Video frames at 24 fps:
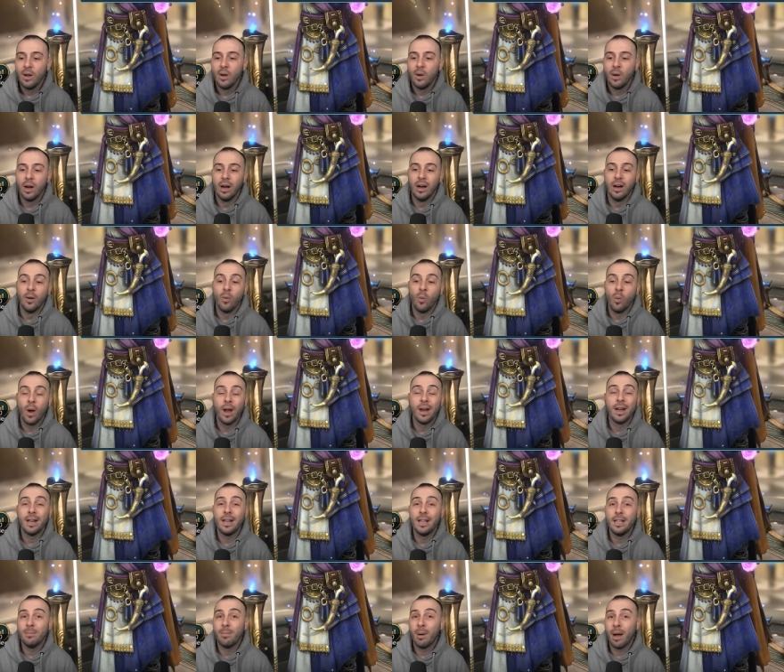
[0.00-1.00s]
Uh, when
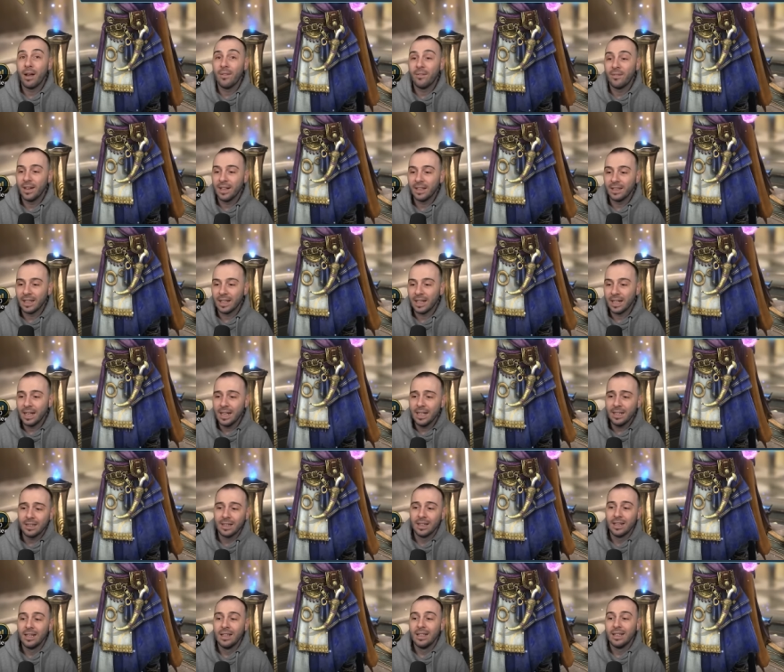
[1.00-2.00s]
hit by a fatal hit,
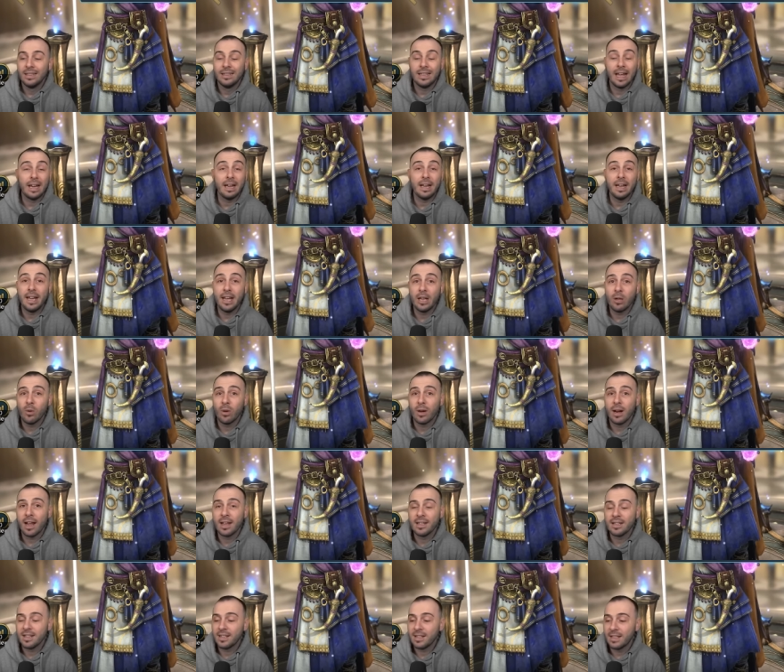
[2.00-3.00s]
then
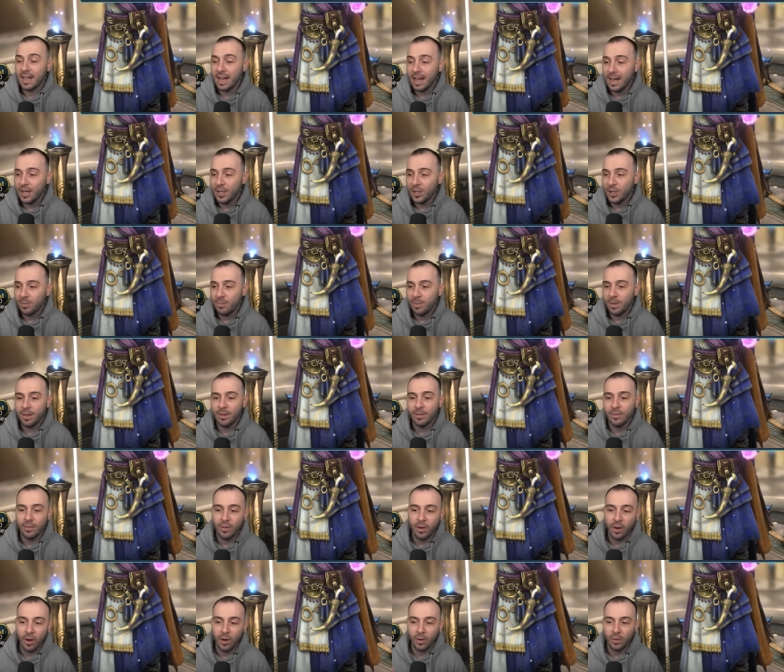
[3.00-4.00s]
equalizes the HP
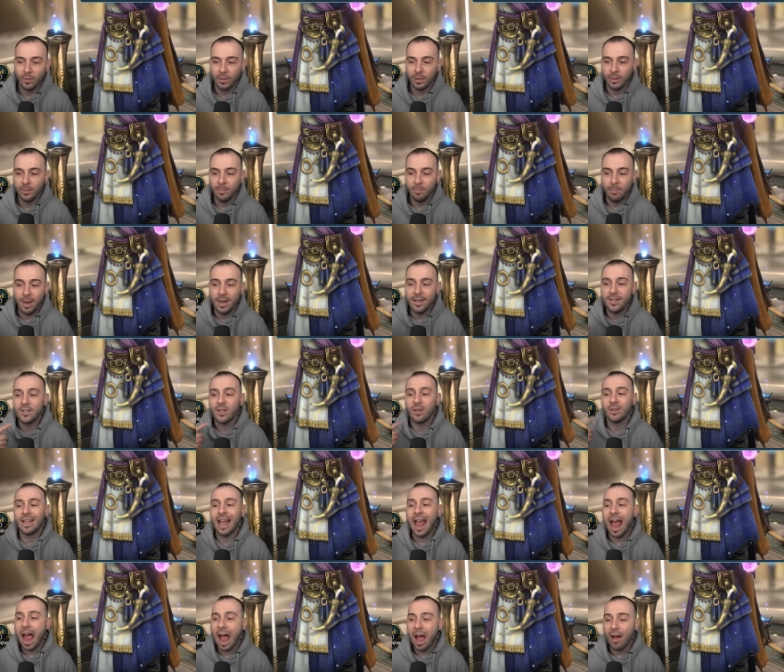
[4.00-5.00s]
on based on
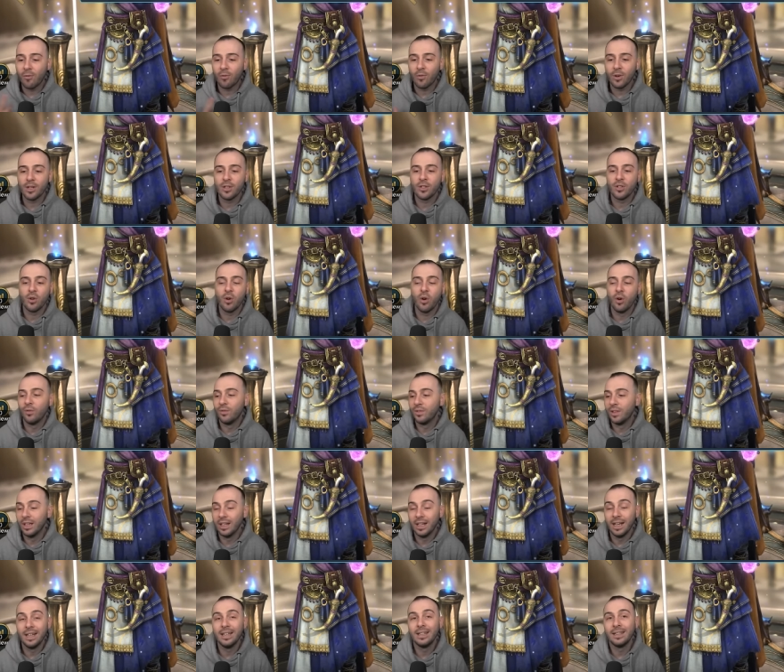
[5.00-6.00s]
the average of
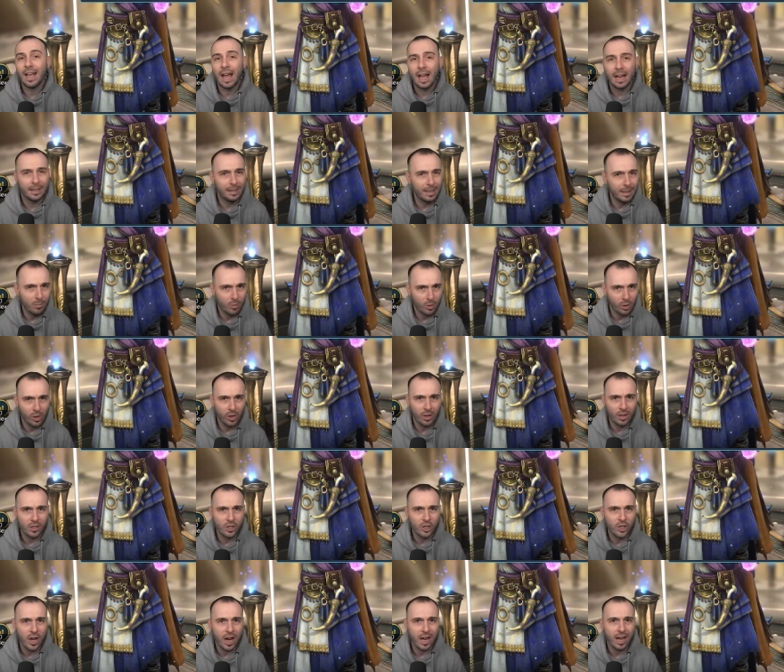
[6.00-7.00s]
the entire team. We're going to
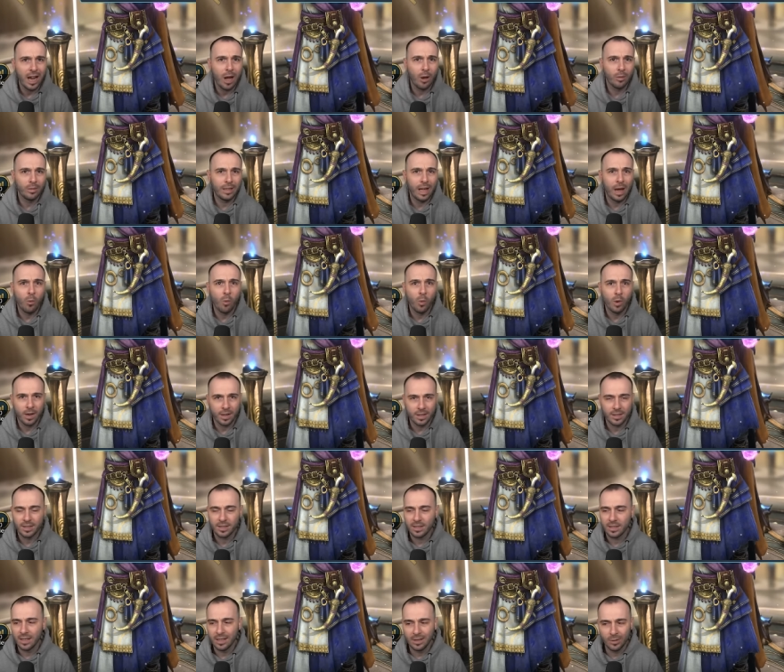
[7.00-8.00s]
check how that
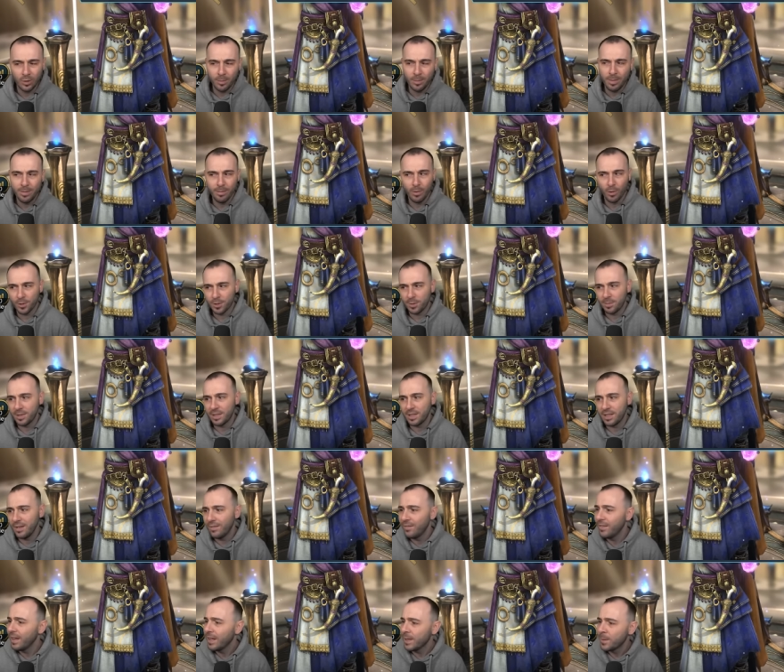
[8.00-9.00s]
works uh, to be more
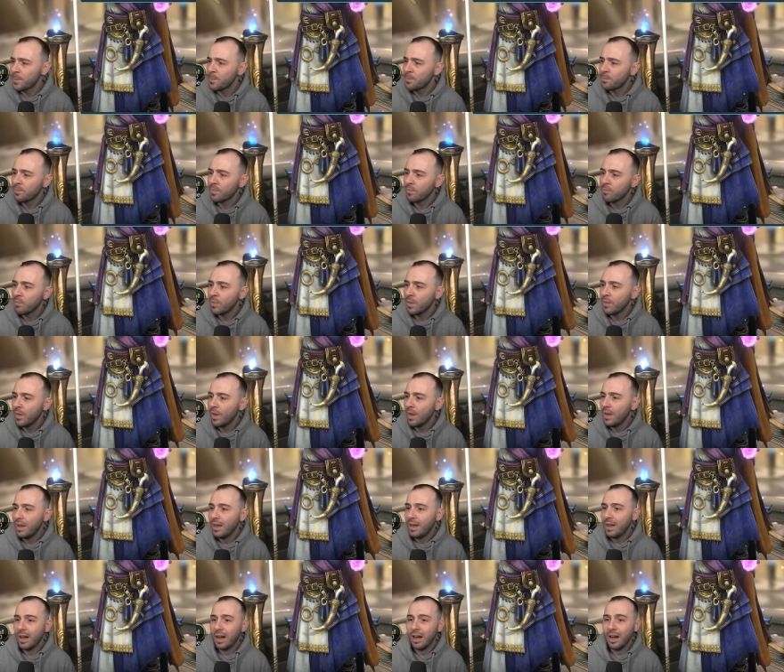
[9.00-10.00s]
specific.
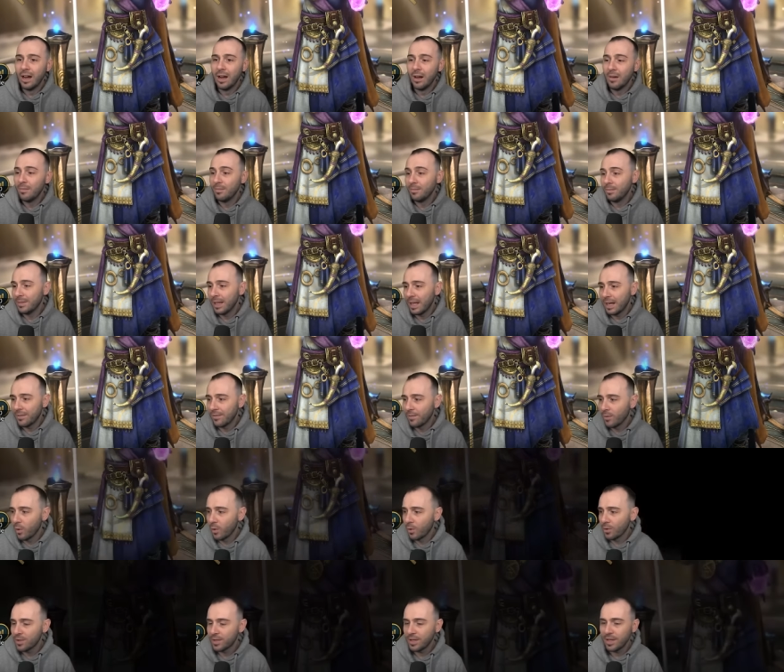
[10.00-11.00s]
Uh, then, of
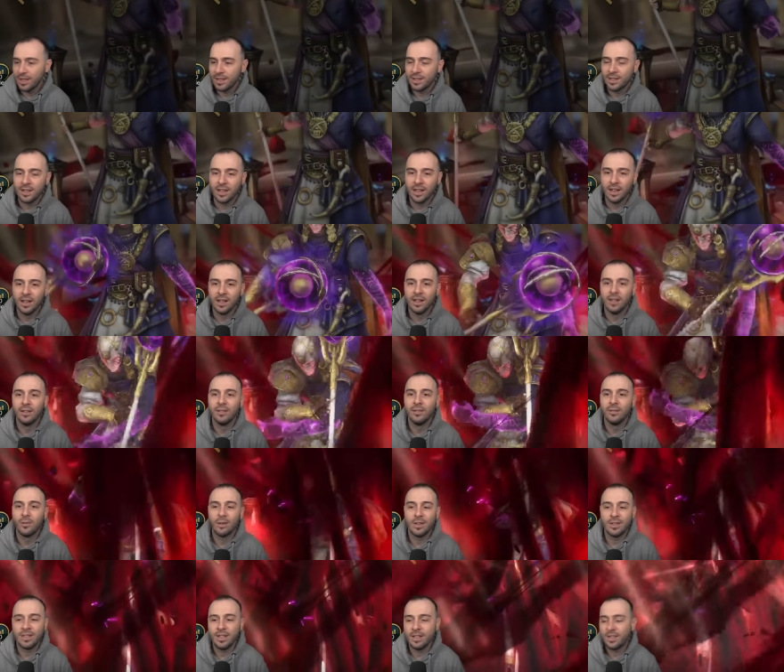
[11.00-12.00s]
course, is the
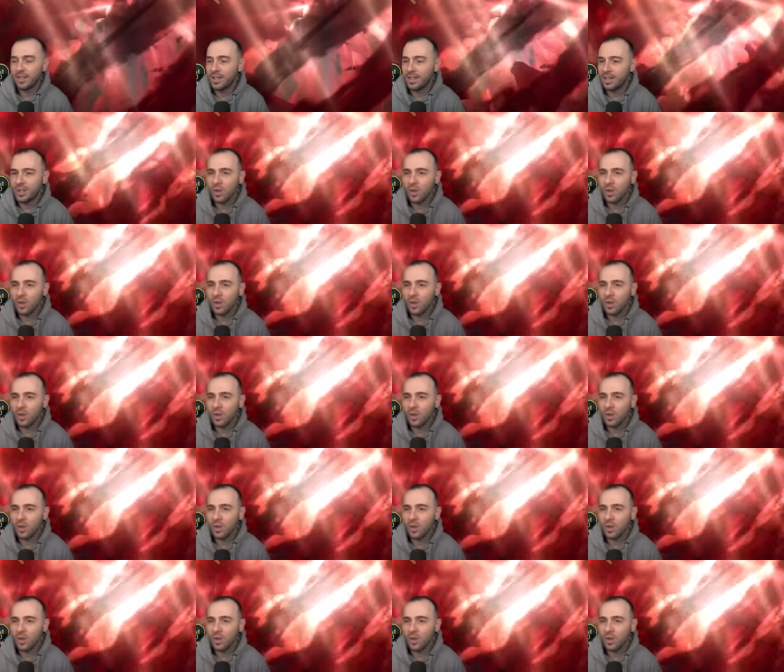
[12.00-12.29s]
resistance